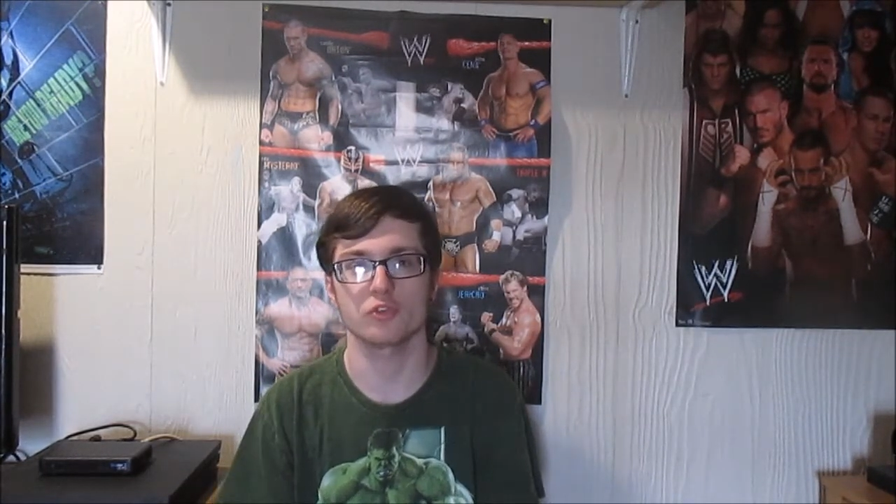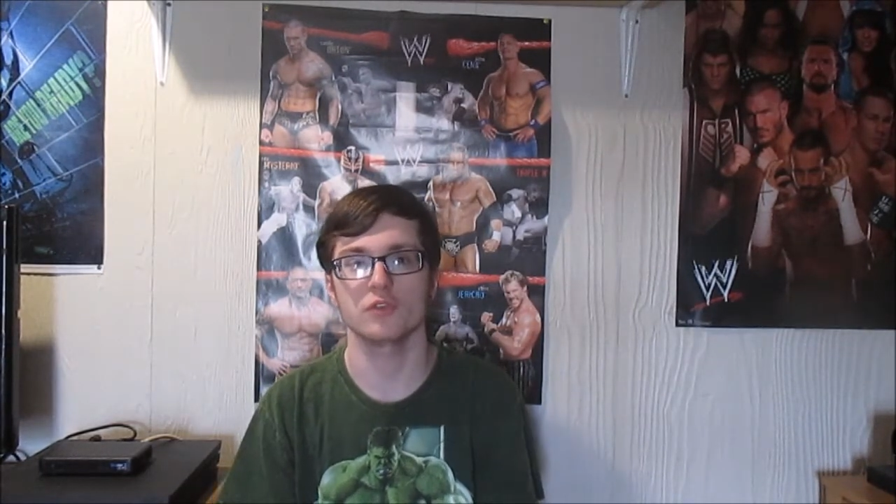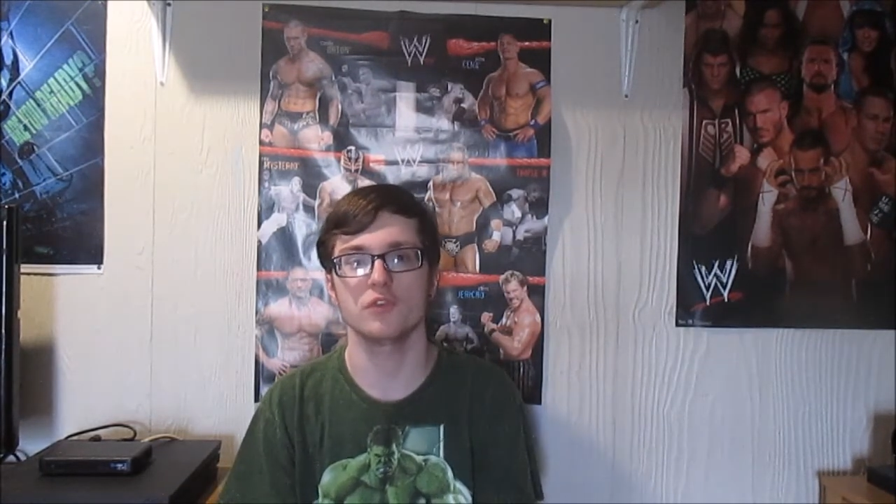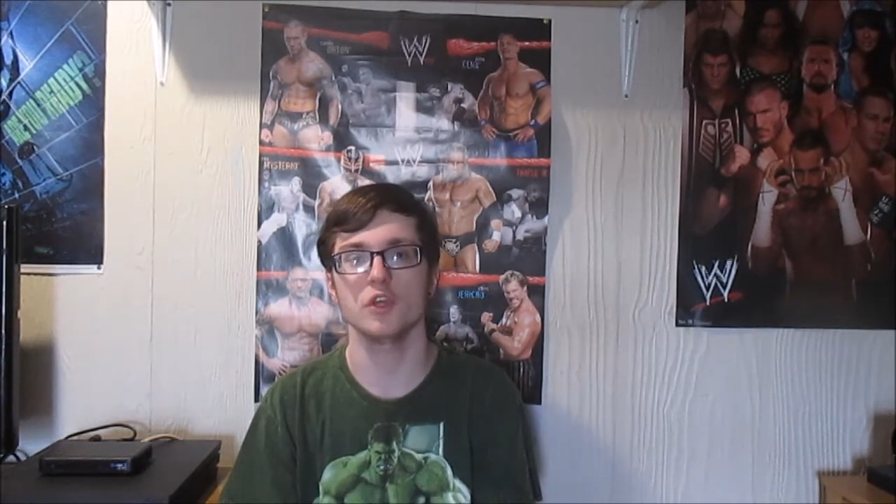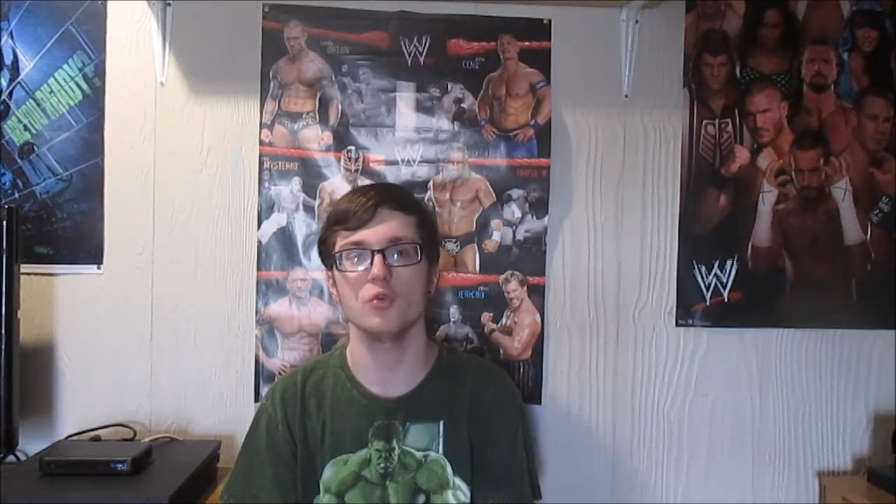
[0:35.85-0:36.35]

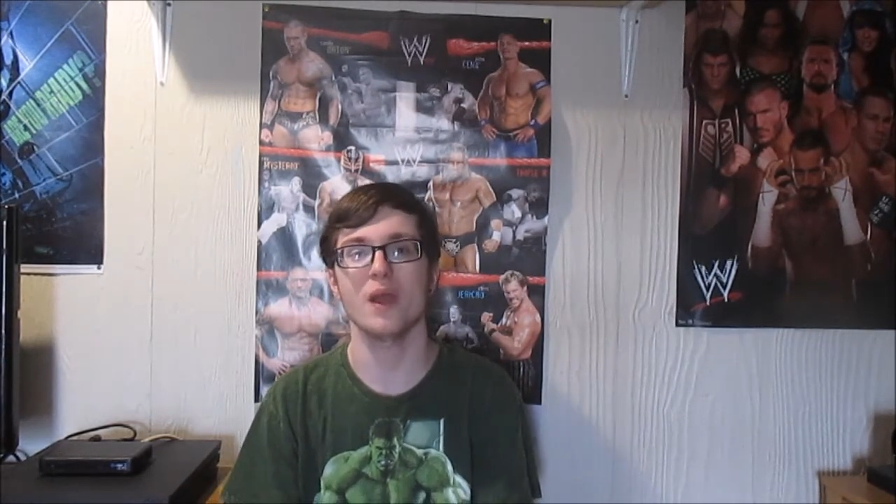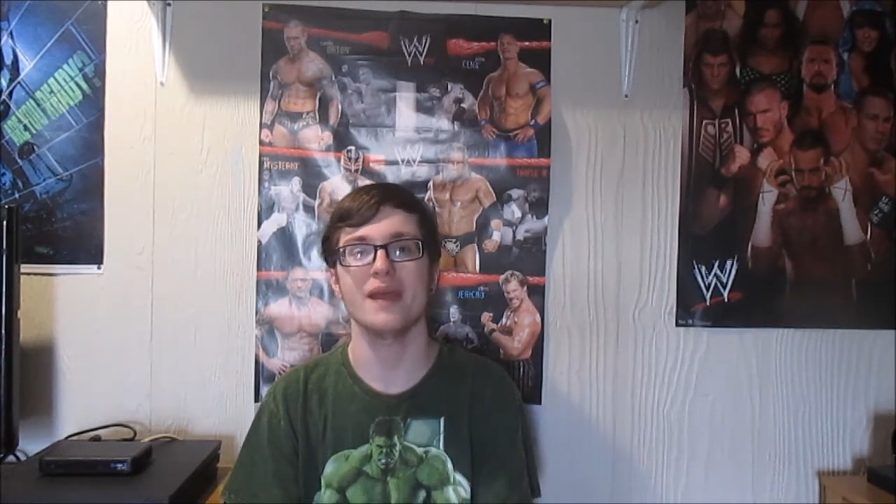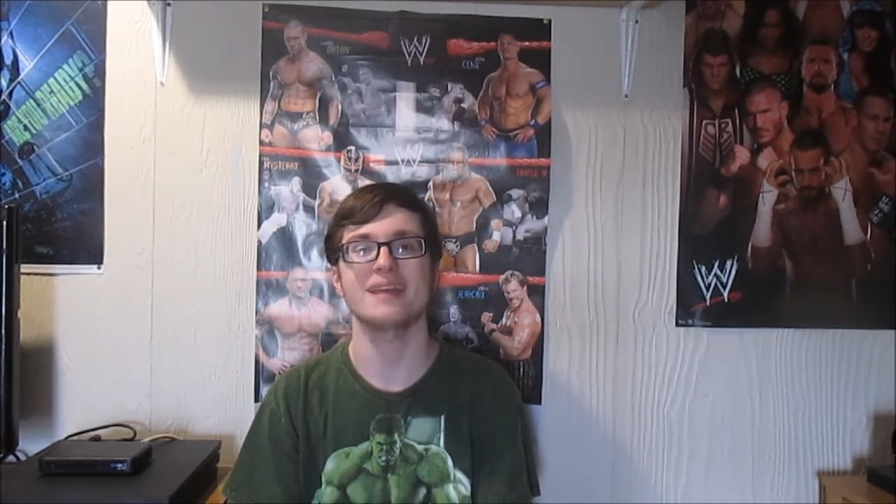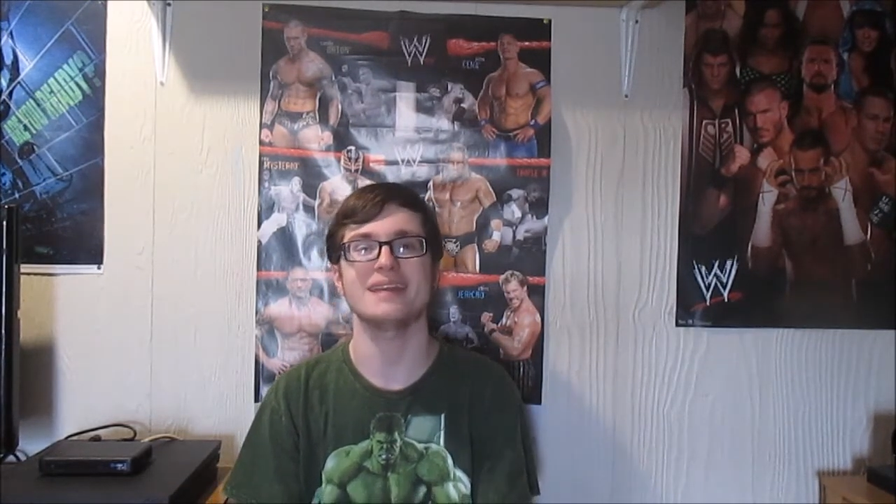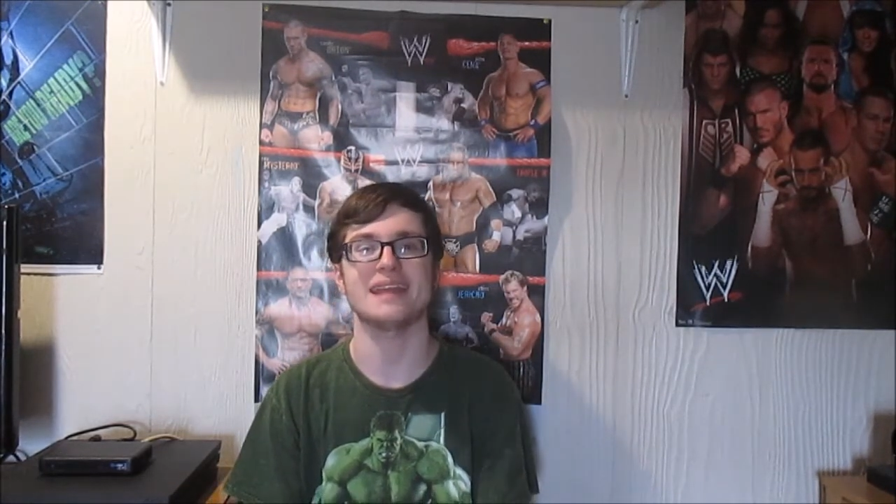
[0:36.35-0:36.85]
review
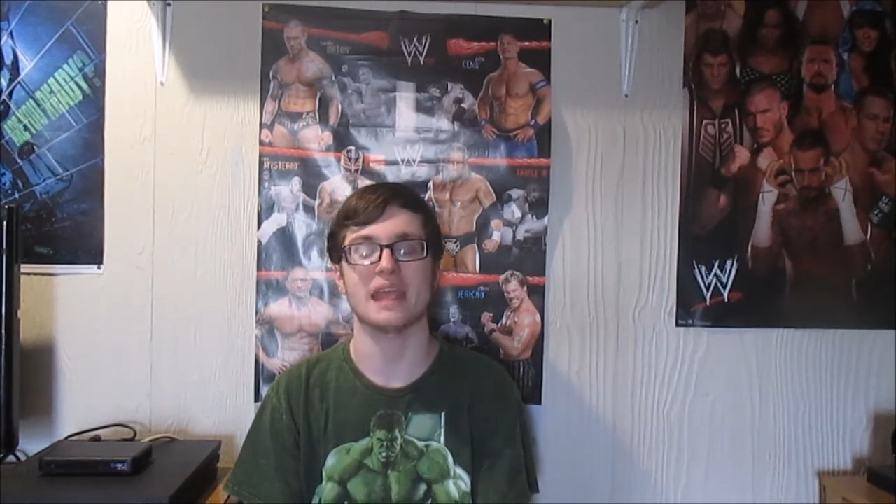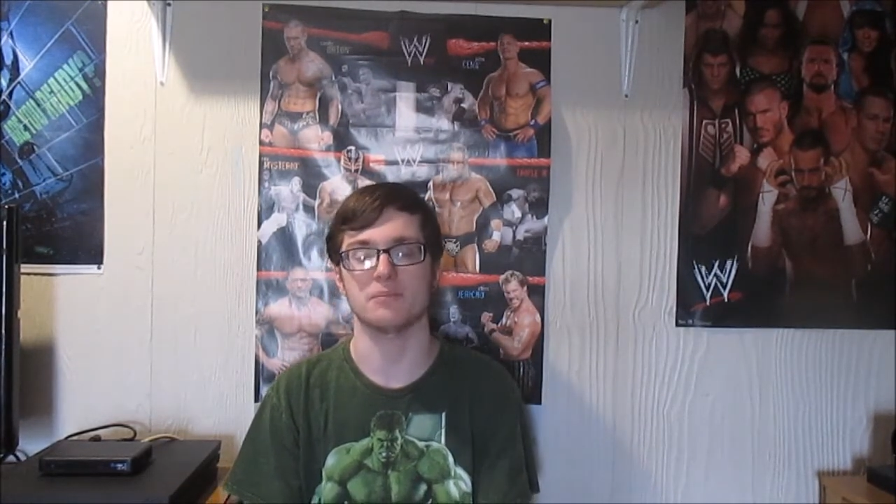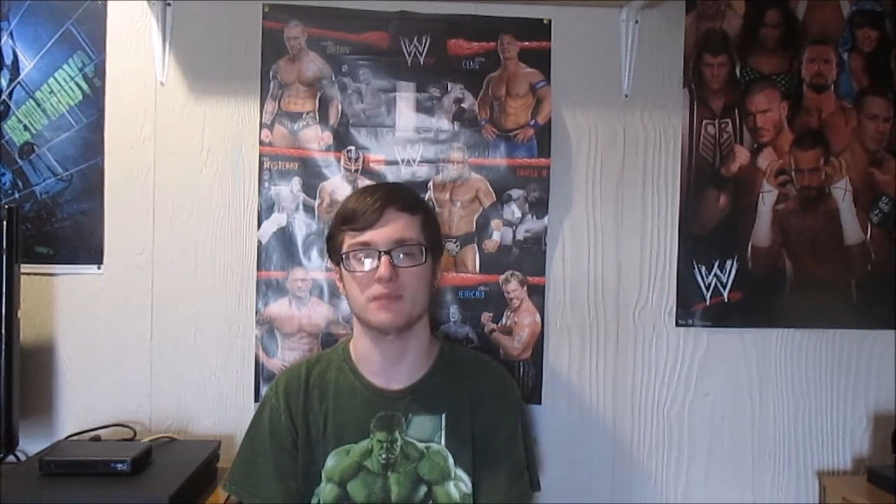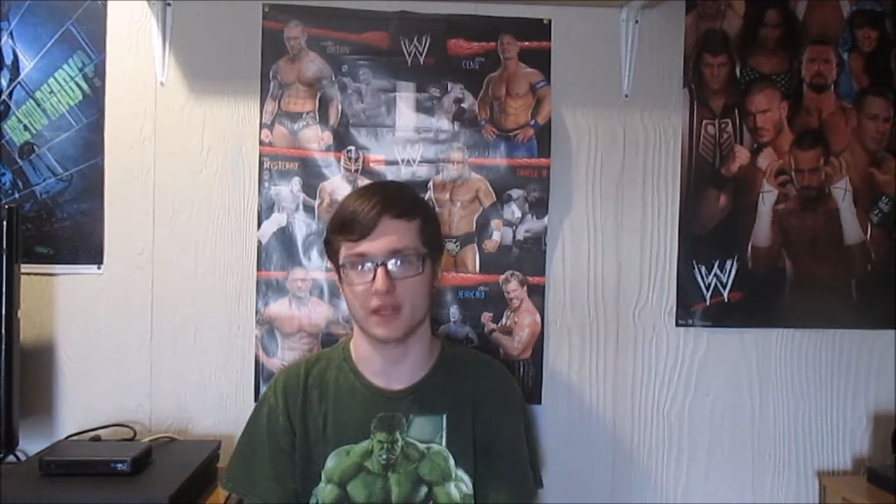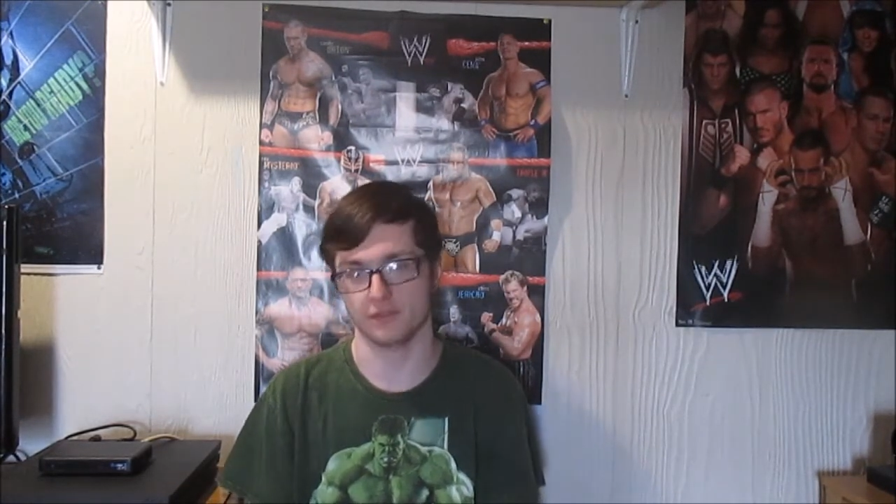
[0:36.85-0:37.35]

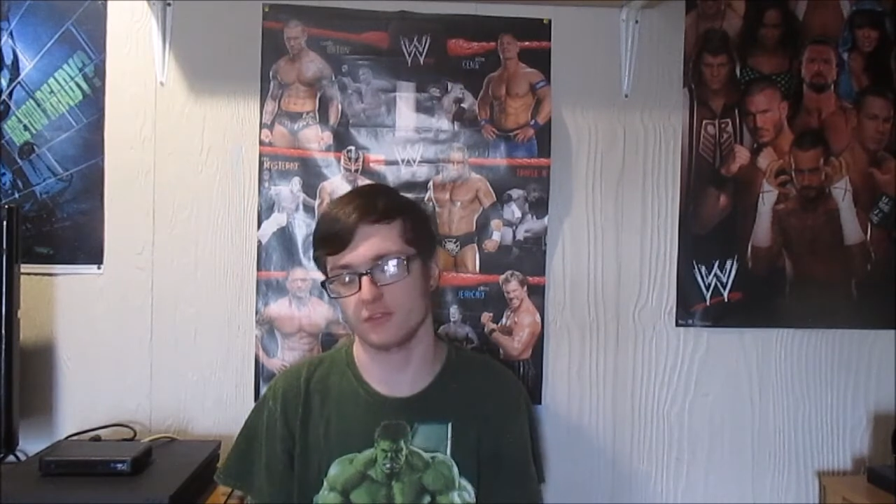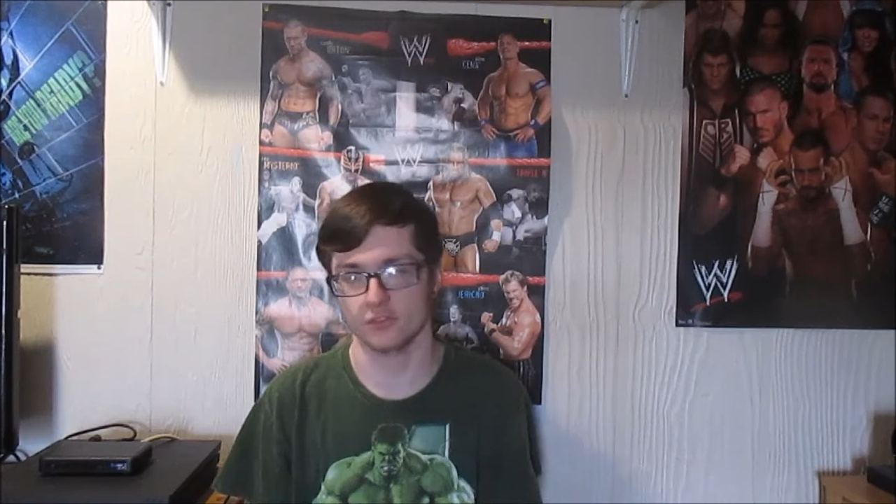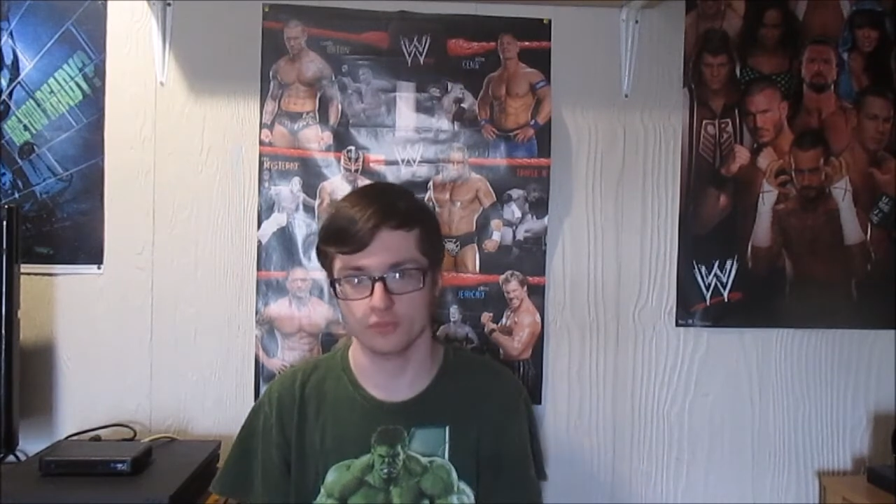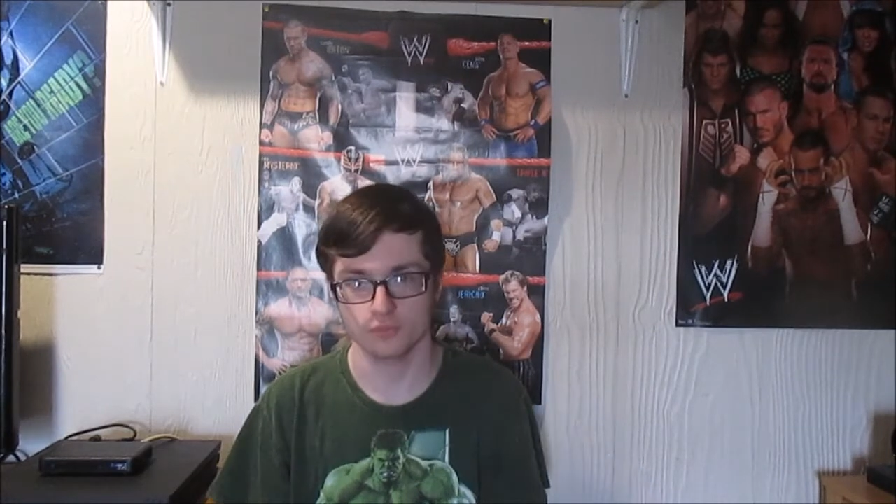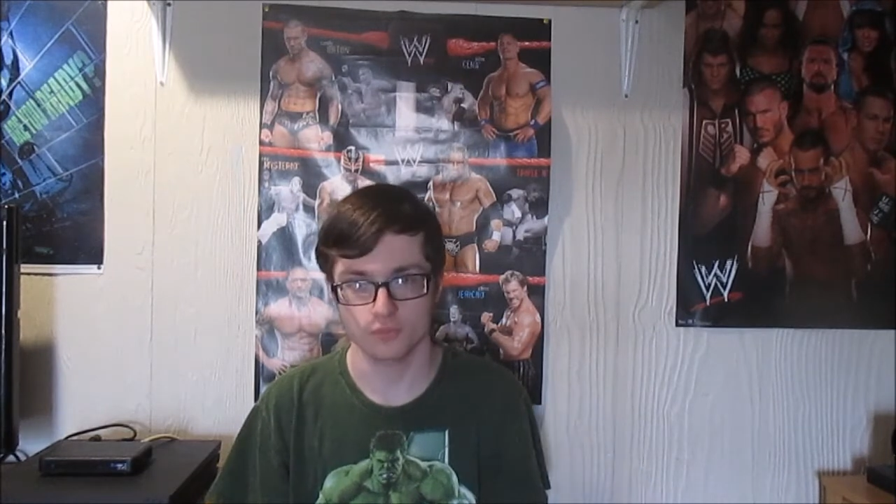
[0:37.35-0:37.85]
Game Night.